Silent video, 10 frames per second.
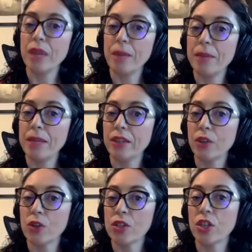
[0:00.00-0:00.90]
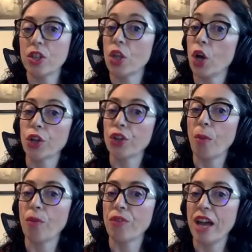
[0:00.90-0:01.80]
they built those not on
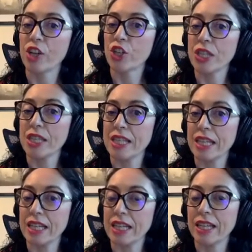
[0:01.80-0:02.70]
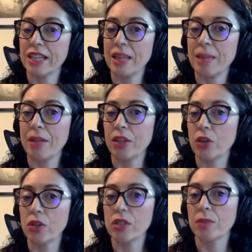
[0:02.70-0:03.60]
top of the ancient city they built
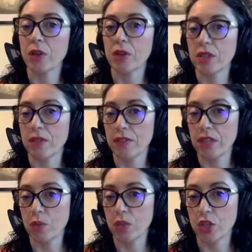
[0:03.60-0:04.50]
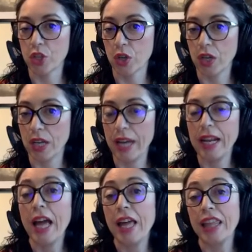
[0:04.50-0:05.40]
those because if this was the
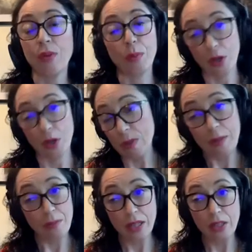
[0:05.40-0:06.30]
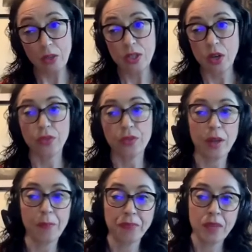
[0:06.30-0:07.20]
shoreline they would possibly build those on
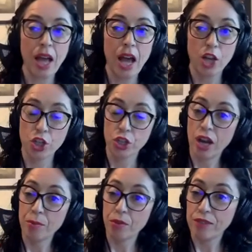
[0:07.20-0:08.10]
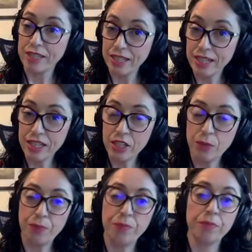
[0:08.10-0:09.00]
um, ancient harbor
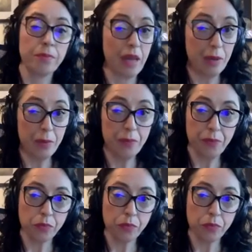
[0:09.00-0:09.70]
facilities maybe